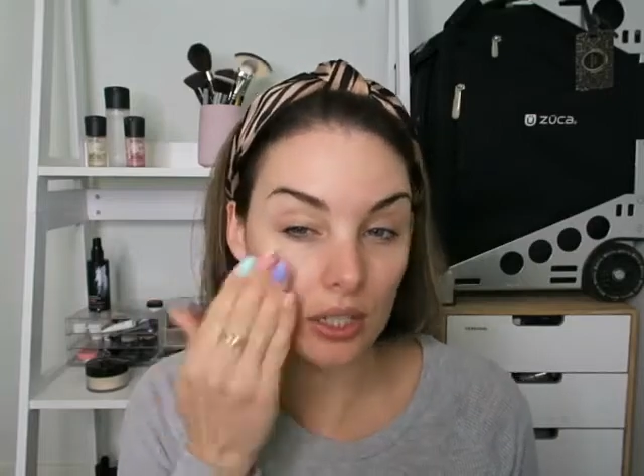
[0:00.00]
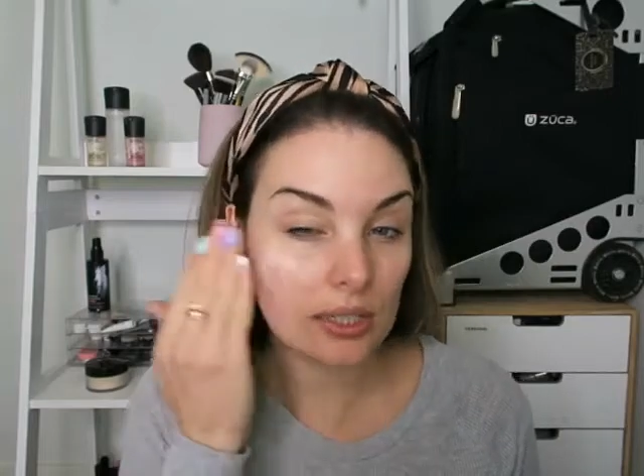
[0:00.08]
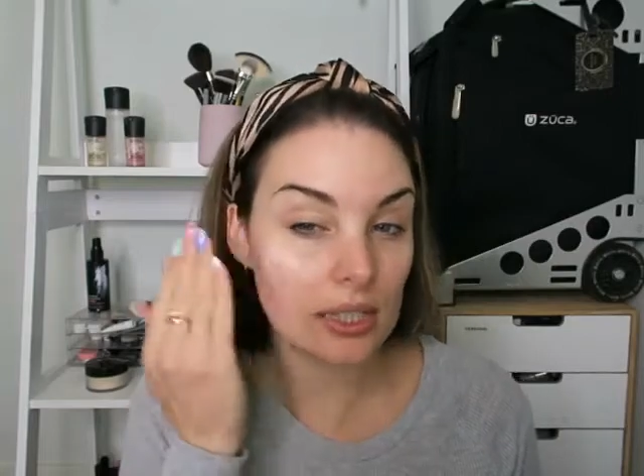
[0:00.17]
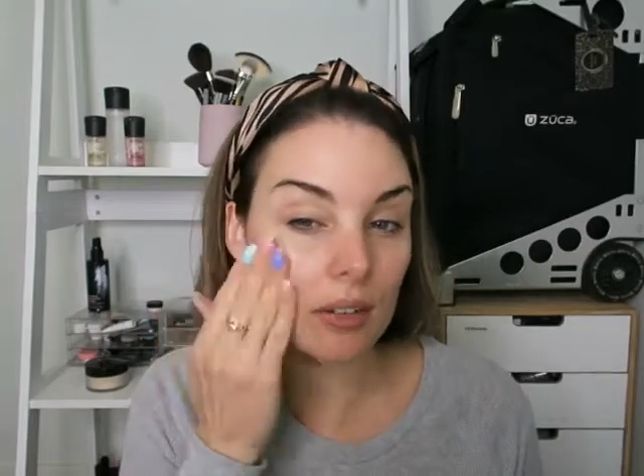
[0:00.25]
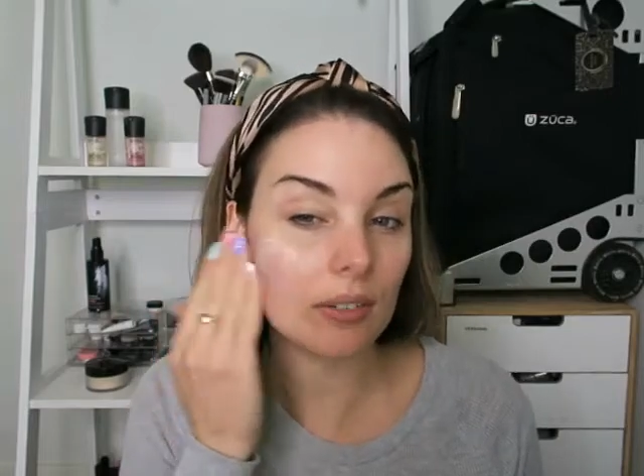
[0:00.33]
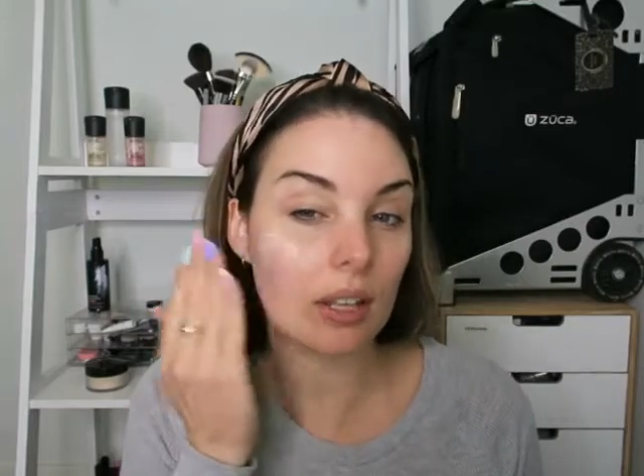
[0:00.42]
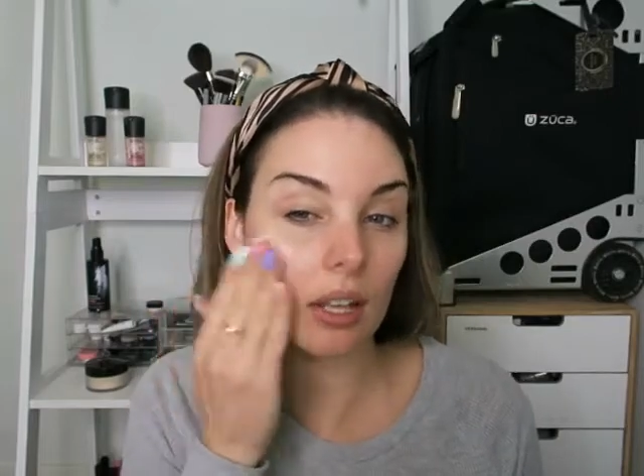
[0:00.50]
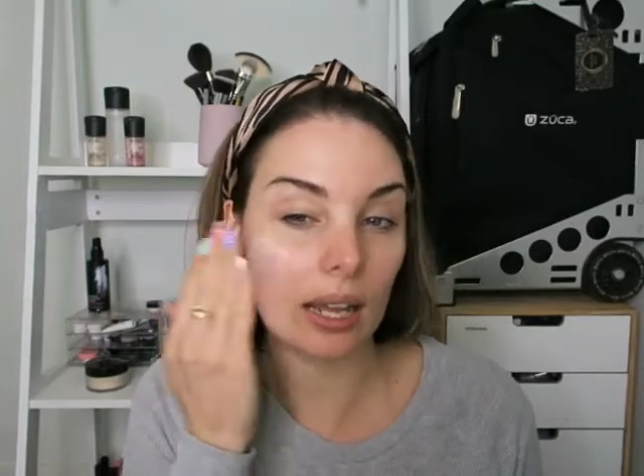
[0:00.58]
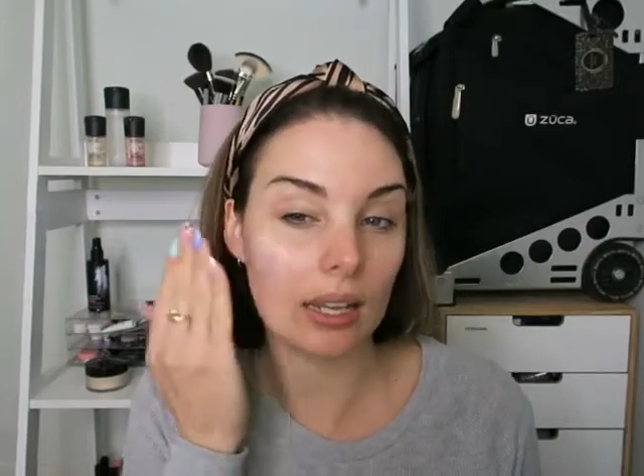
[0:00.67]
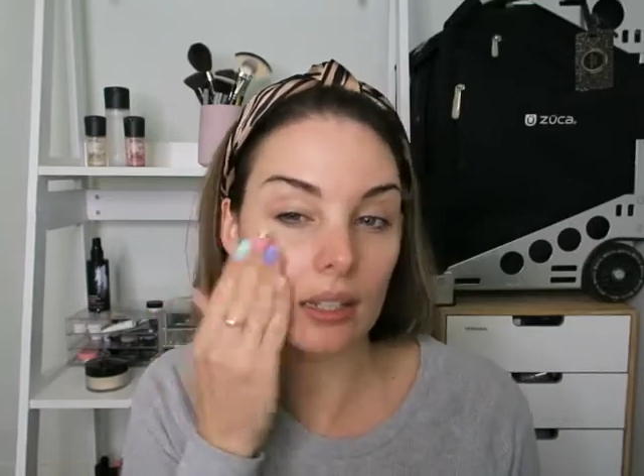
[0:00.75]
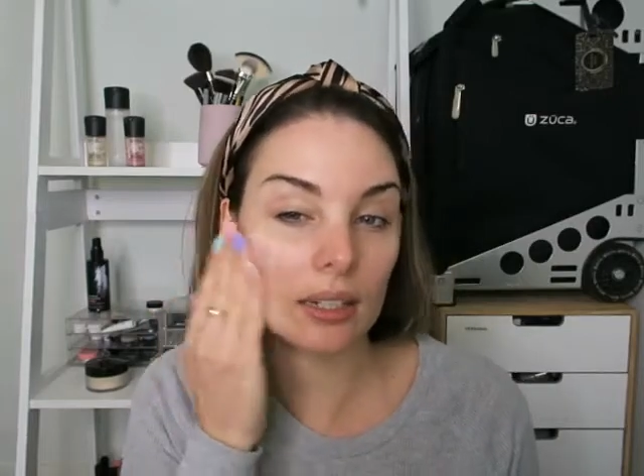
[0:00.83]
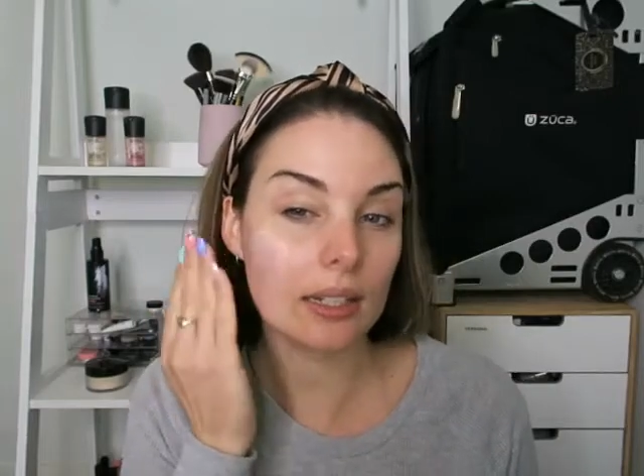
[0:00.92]
because I have a
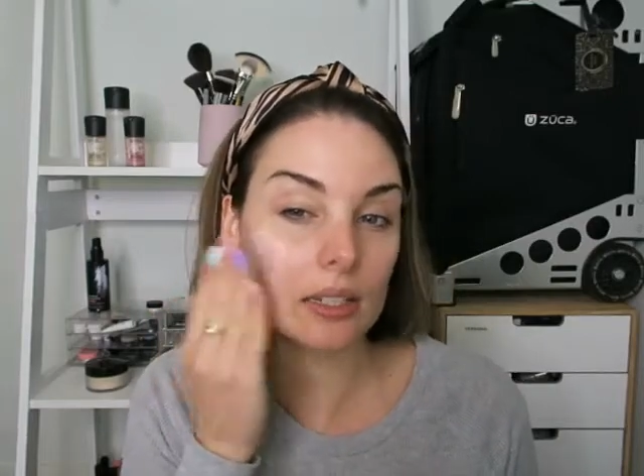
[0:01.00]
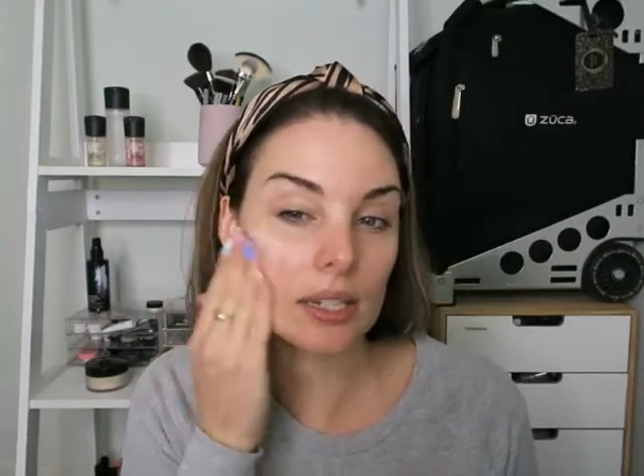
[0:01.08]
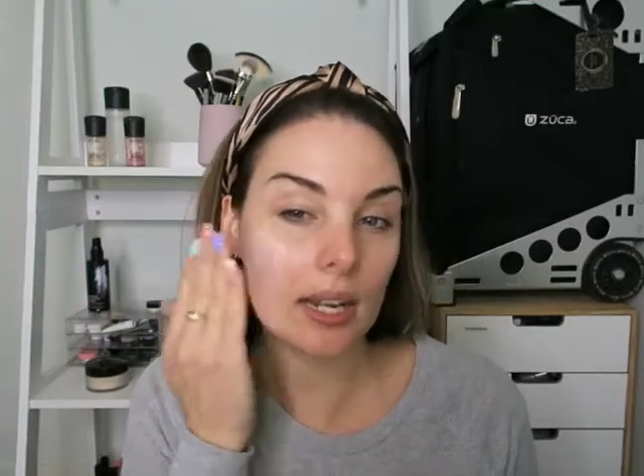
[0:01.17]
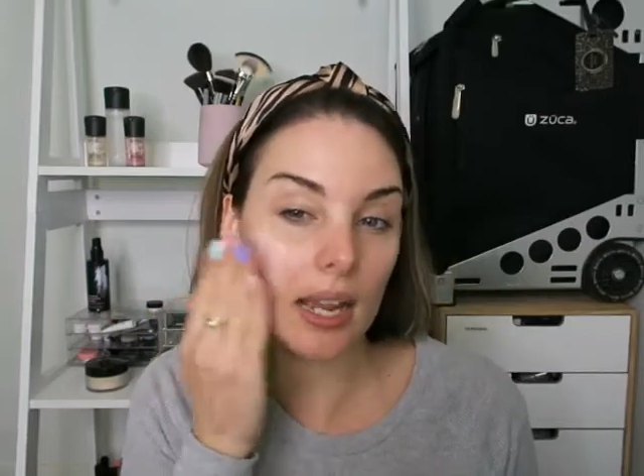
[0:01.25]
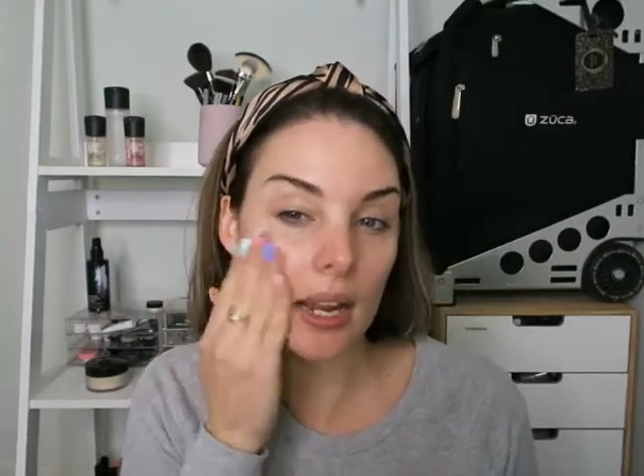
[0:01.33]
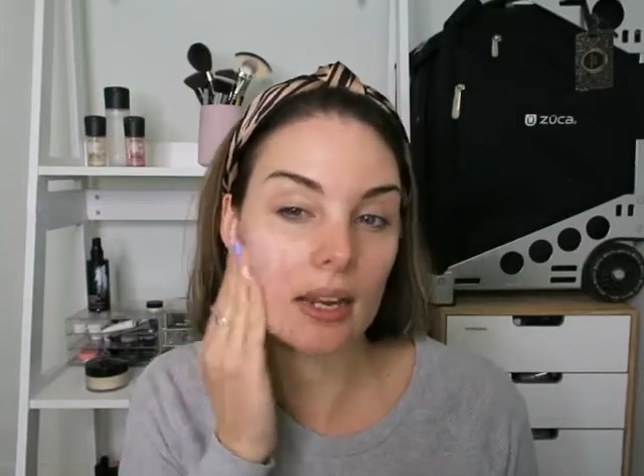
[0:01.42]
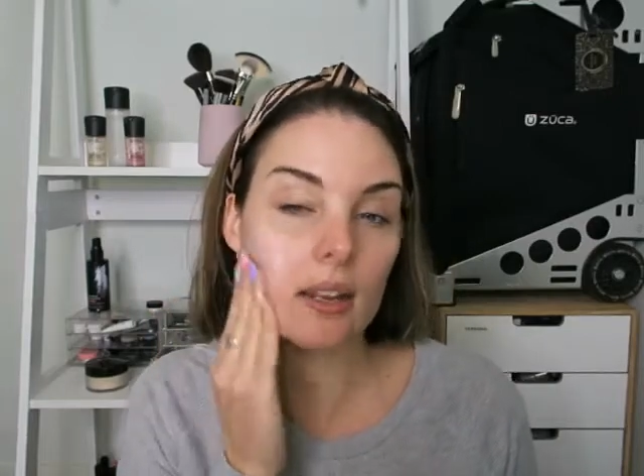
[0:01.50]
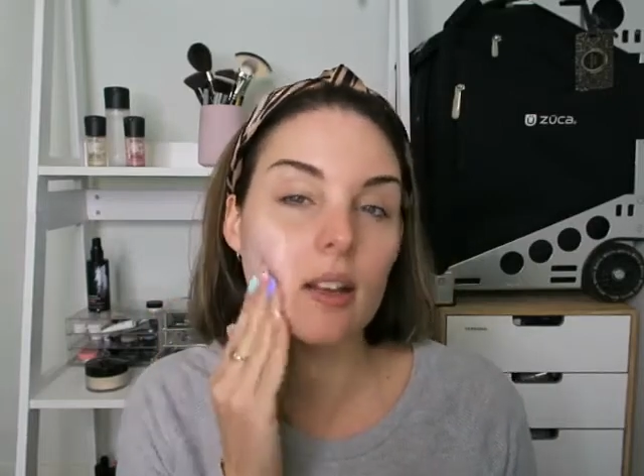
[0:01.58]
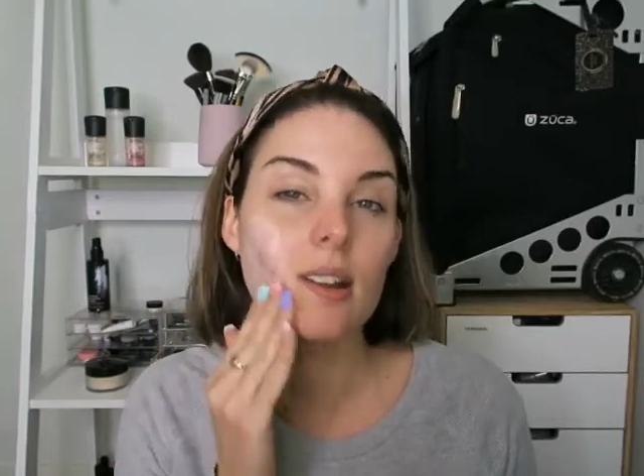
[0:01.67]
client later today.